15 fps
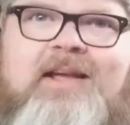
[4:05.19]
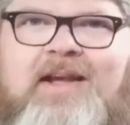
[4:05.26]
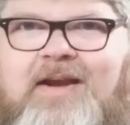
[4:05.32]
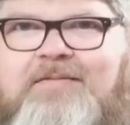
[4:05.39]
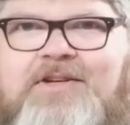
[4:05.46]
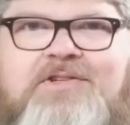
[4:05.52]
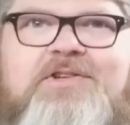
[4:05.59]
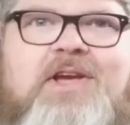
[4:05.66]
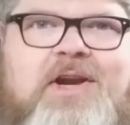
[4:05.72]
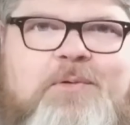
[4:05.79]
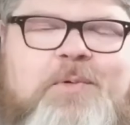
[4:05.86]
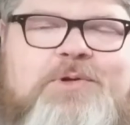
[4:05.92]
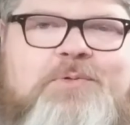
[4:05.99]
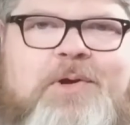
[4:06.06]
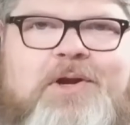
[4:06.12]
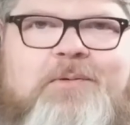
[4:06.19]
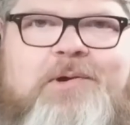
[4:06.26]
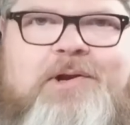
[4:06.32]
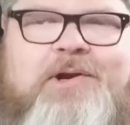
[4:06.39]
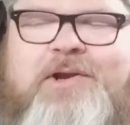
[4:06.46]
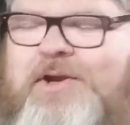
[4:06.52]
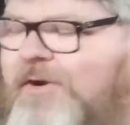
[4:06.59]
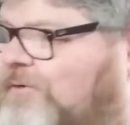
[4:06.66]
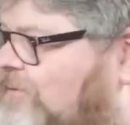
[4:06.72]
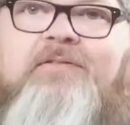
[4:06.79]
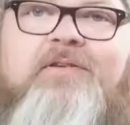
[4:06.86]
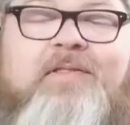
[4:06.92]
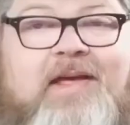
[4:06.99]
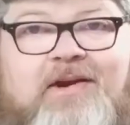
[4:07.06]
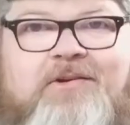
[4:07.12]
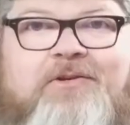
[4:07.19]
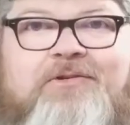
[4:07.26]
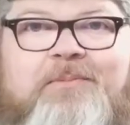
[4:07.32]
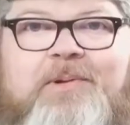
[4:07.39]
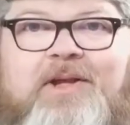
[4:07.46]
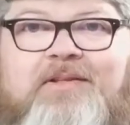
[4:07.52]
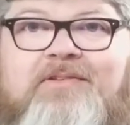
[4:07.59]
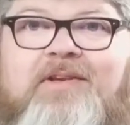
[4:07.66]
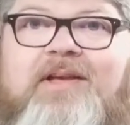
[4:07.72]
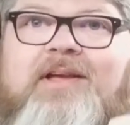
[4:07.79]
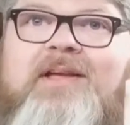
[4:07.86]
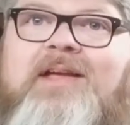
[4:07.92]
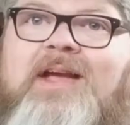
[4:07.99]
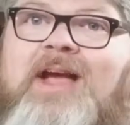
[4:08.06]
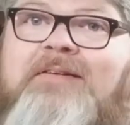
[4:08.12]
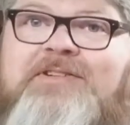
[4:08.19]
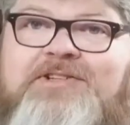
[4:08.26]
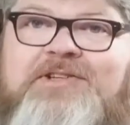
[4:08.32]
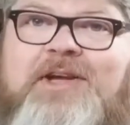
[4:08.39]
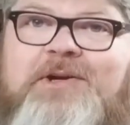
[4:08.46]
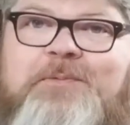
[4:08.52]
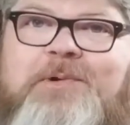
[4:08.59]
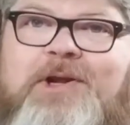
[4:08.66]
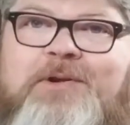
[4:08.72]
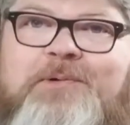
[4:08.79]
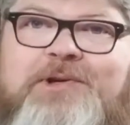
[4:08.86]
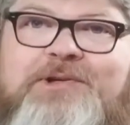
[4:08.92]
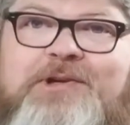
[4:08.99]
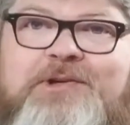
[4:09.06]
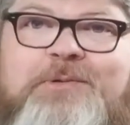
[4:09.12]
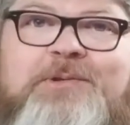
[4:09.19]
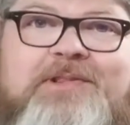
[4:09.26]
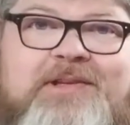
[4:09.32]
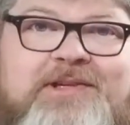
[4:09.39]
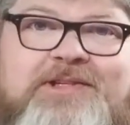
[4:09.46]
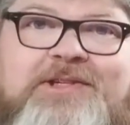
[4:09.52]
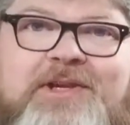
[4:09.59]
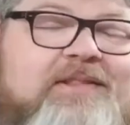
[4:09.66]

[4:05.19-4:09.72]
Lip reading: Haven't decided which way I want to go. So that also means I've decided what I want to do with this.